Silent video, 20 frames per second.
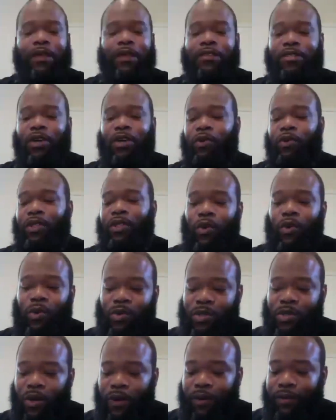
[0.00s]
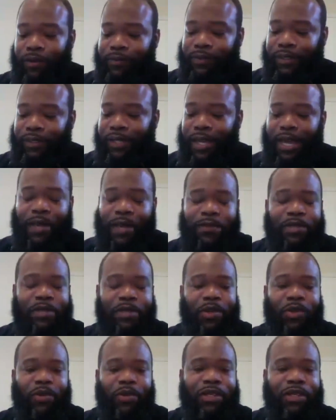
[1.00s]
so those are
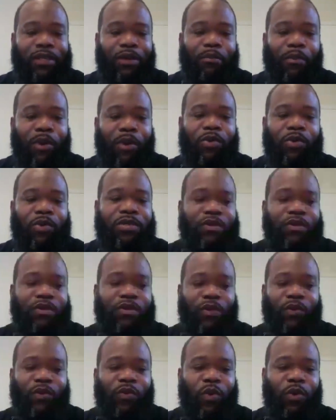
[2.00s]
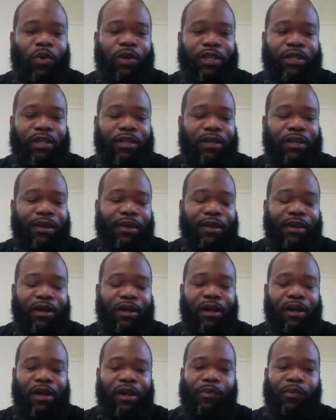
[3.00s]
absolutely the most rewarding
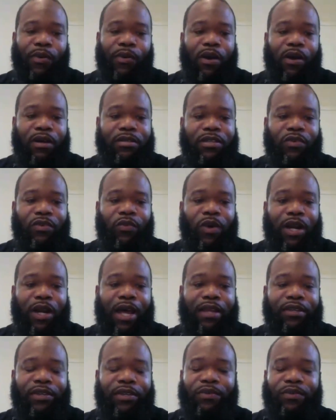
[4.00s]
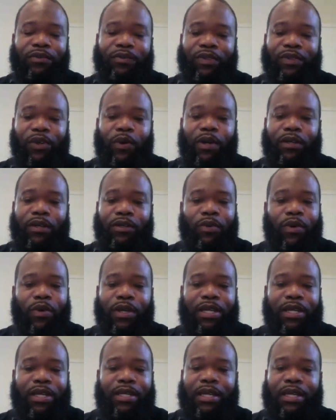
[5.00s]
parts of what I do on
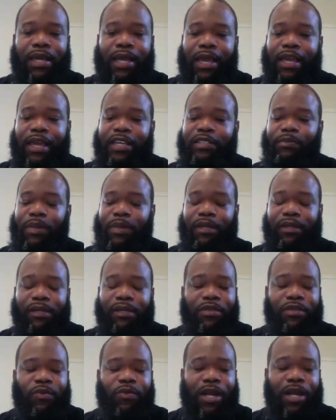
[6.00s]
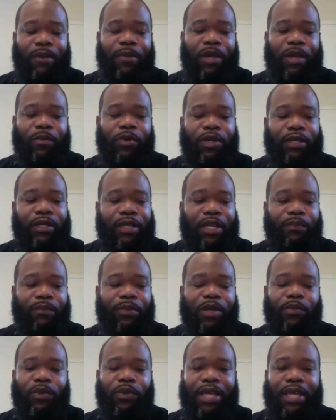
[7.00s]
any engagement, is when I'm able to get
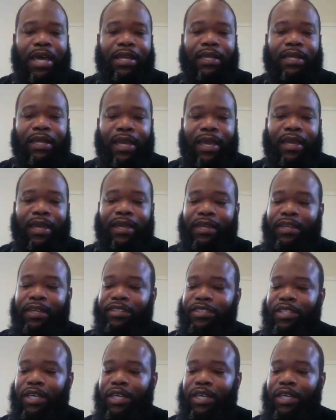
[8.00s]
people that engaged.